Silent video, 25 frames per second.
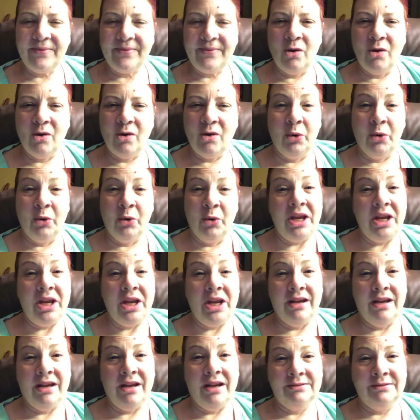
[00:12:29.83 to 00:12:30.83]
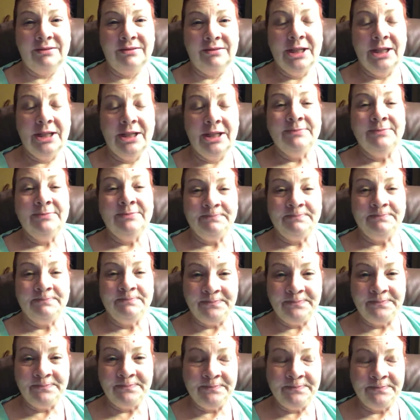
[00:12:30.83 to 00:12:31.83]
Or we.
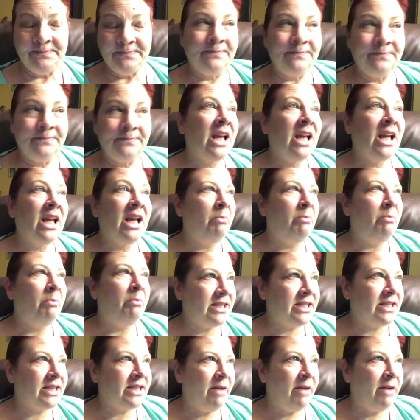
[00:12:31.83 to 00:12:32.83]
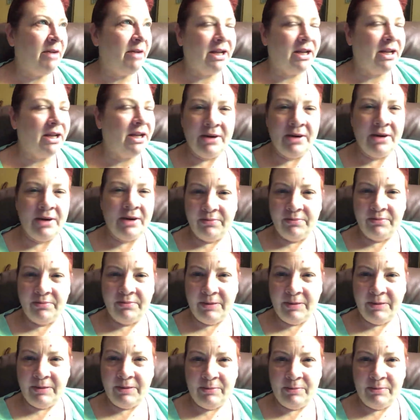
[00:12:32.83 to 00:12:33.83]
Hmm. pick a topic. Come on,
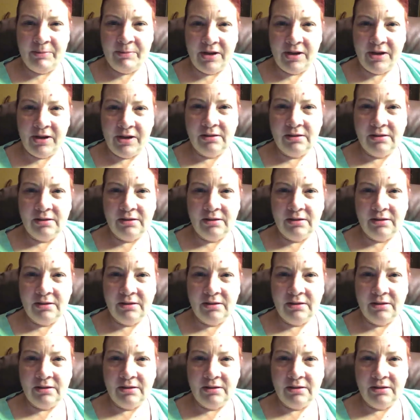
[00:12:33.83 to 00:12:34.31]
come on, beauty.